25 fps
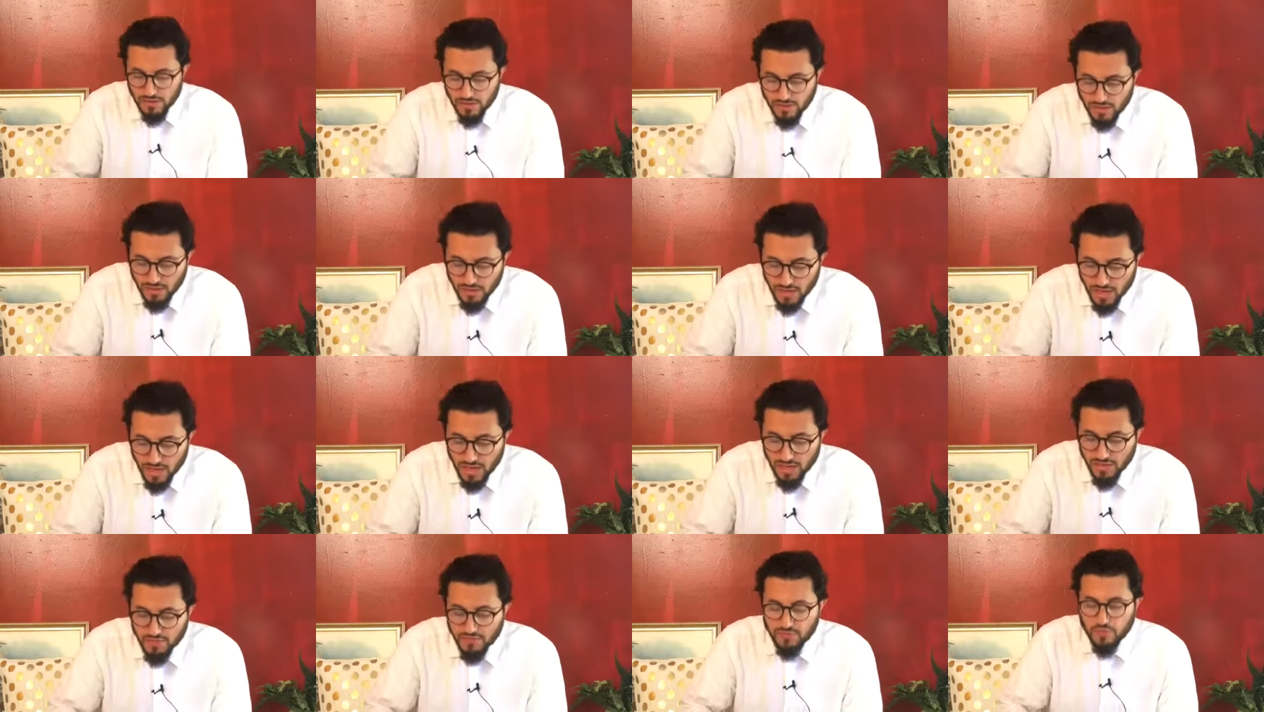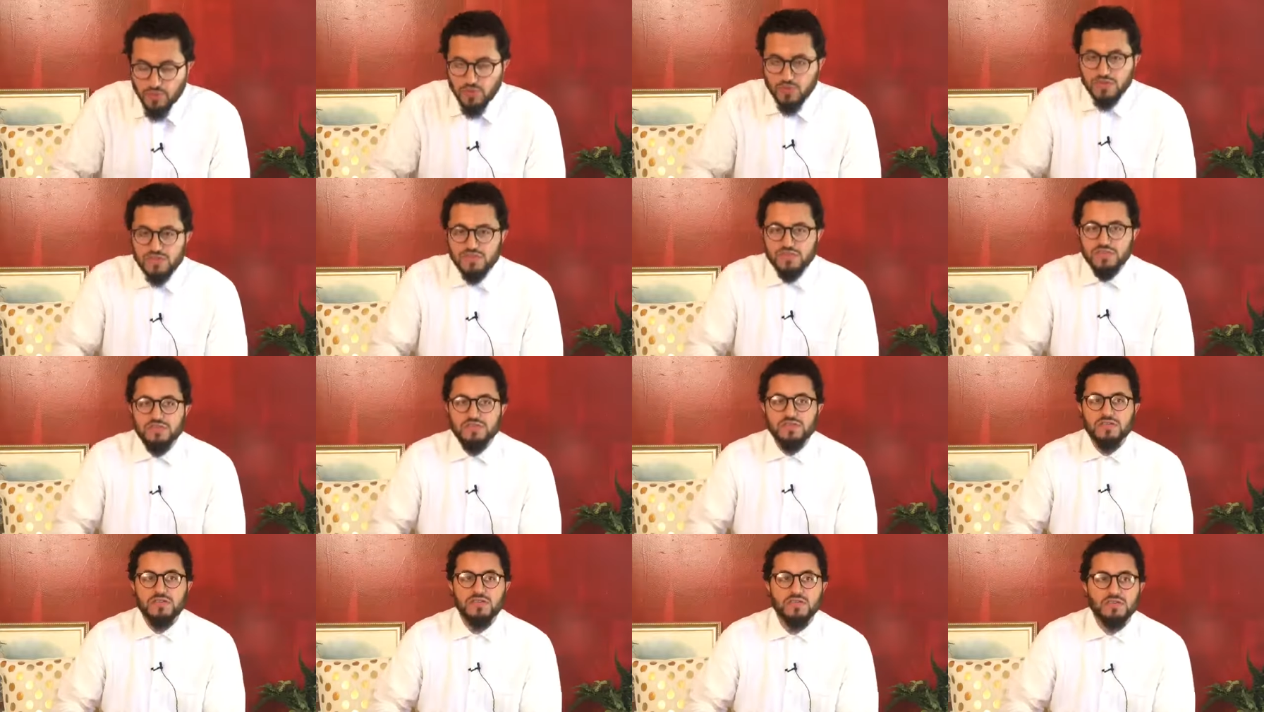And of
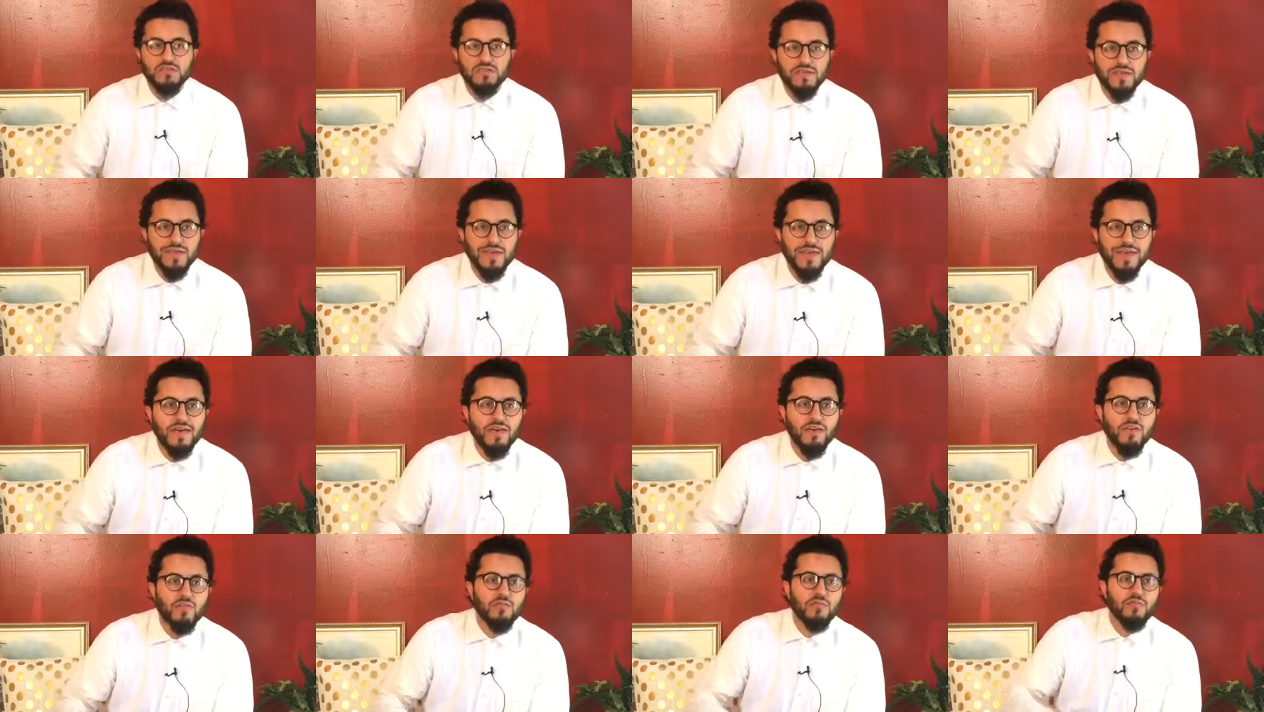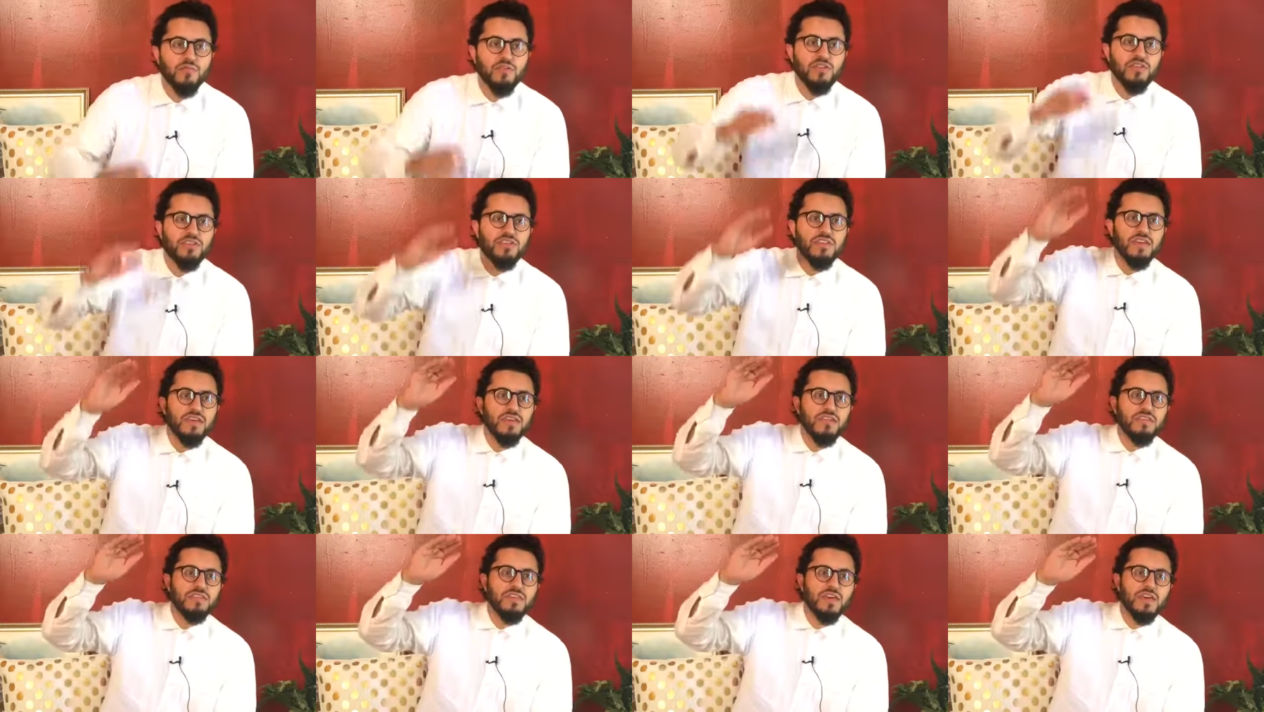course,
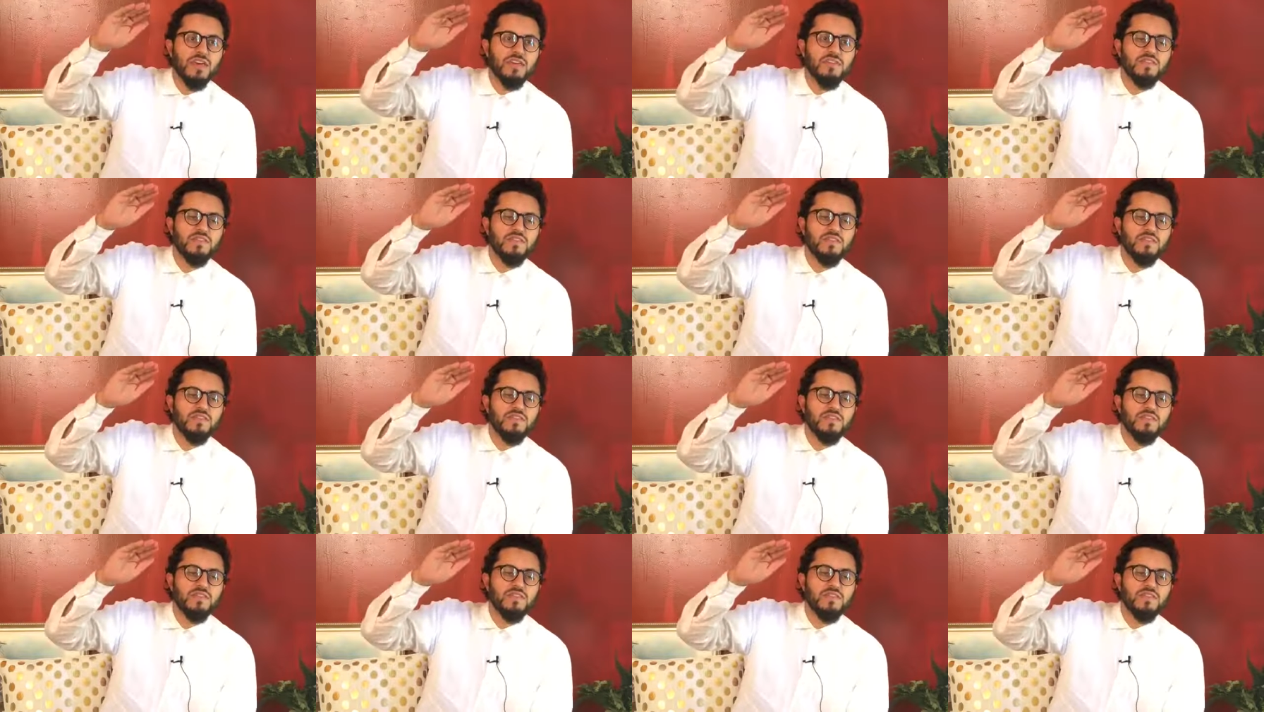everything that